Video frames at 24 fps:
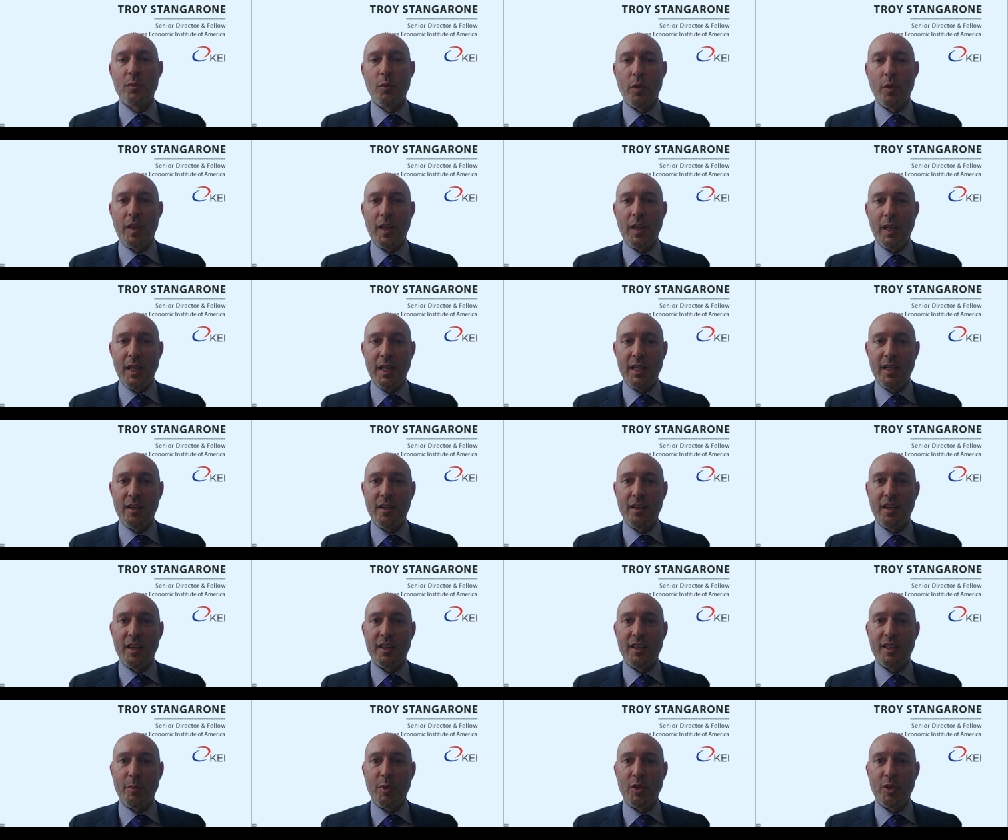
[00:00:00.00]
within
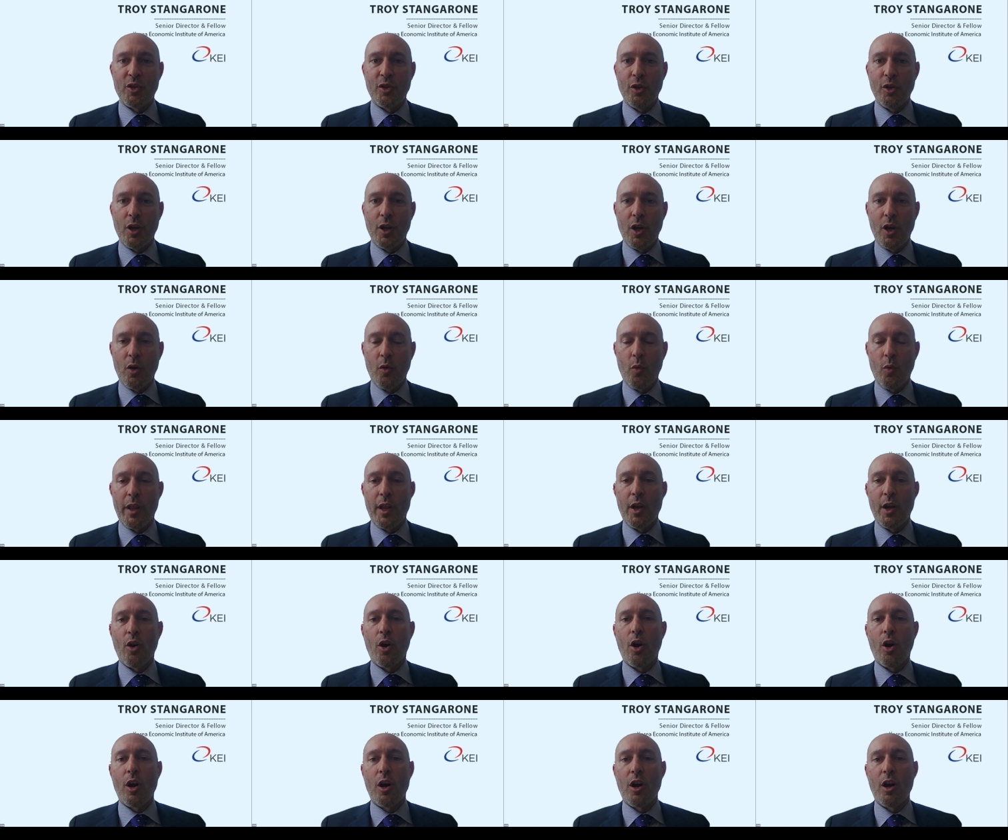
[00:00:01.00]
the WTO where
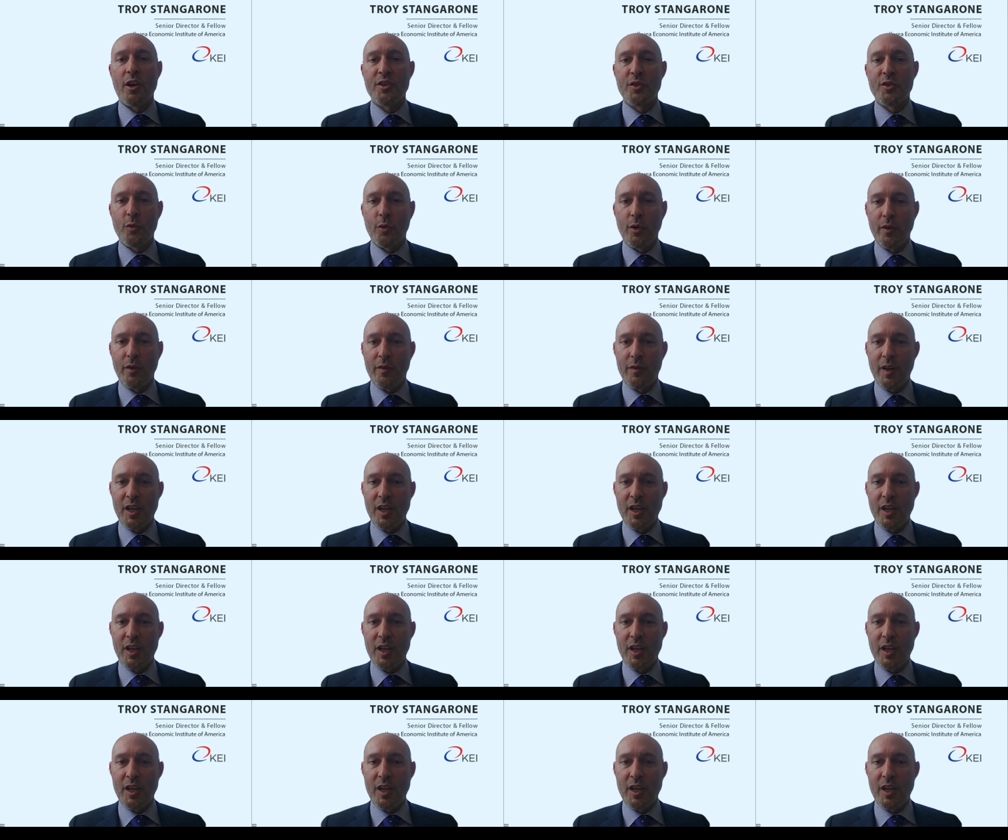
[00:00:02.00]
there are sort of